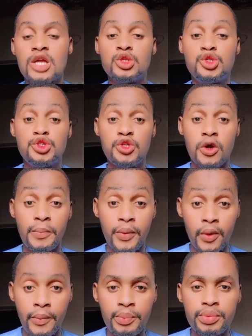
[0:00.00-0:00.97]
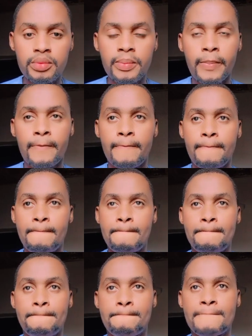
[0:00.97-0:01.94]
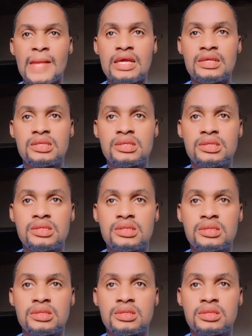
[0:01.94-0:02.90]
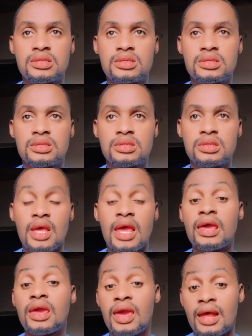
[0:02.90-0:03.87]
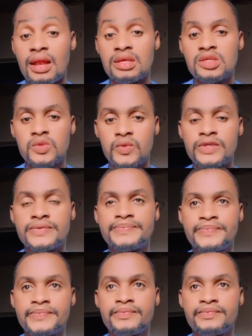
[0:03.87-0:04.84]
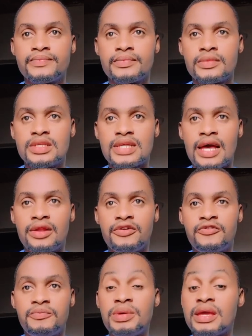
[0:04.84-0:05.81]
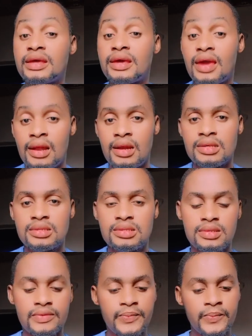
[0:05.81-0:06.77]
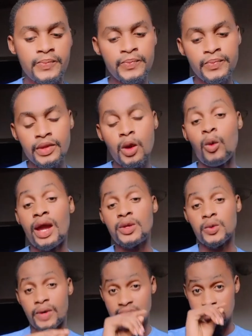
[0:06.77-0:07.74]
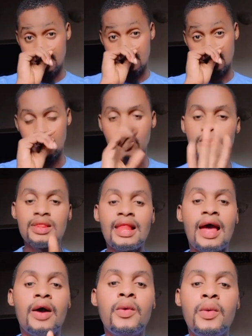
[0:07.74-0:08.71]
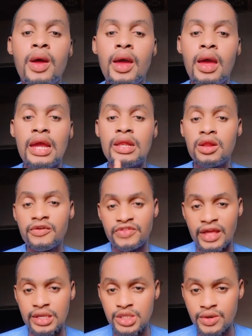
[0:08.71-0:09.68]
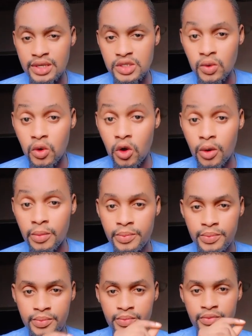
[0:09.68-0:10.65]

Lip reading: Junior Pope is a careless one. It's out of being careless. Why do I say so? Now, a lot of Nigerians will come